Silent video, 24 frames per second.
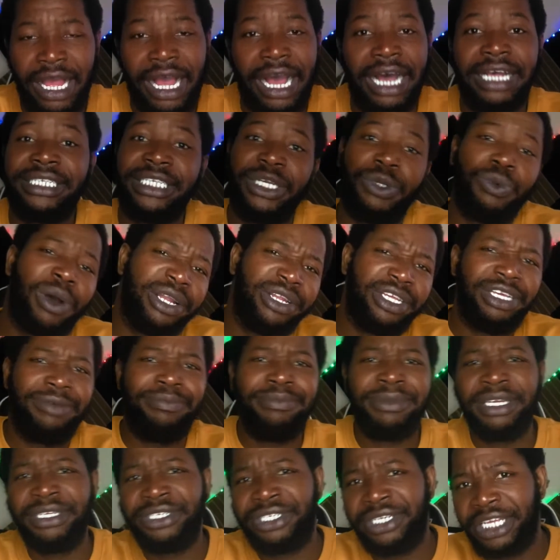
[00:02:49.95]
I said, "What do you
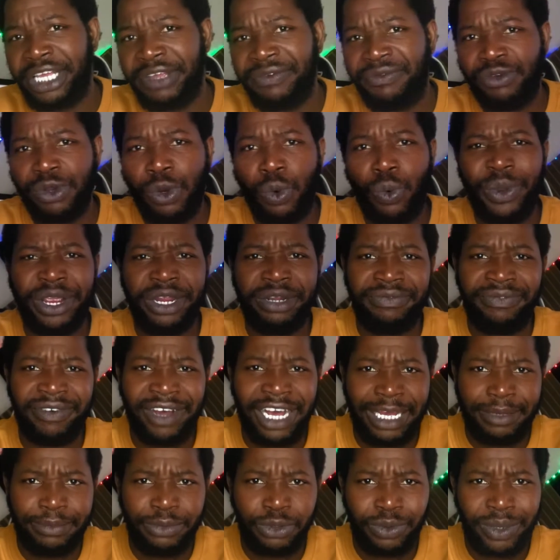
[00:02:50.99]
mean she give you a weird
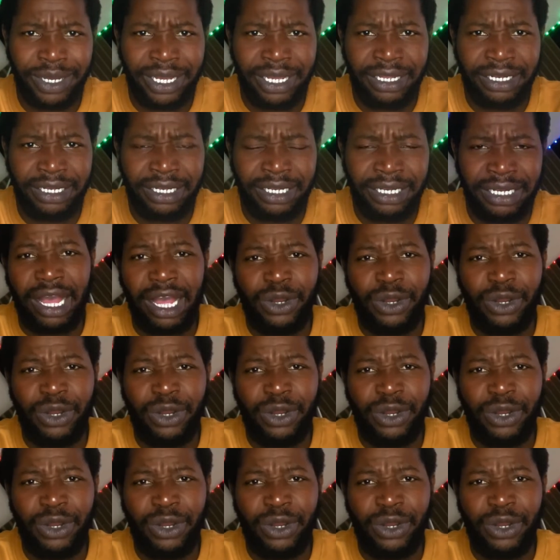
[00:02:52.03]
vibes, Wayne?"